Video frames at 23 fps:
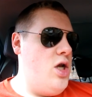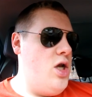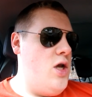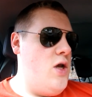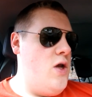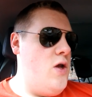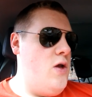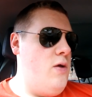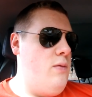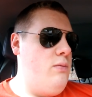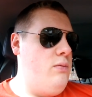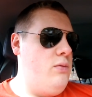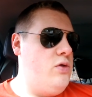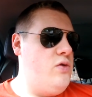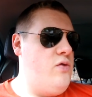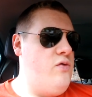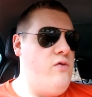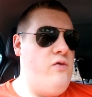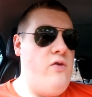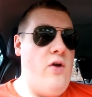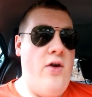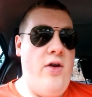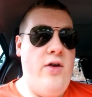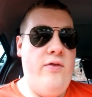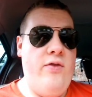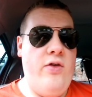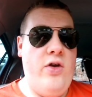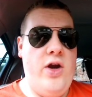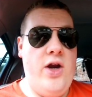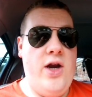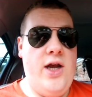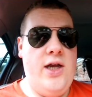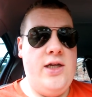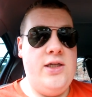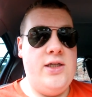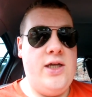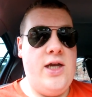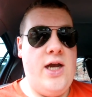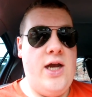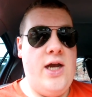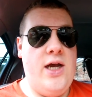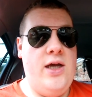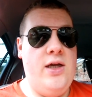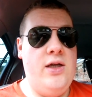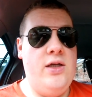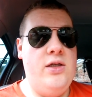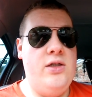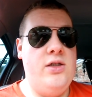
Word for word: Um, it's a very, very nice car.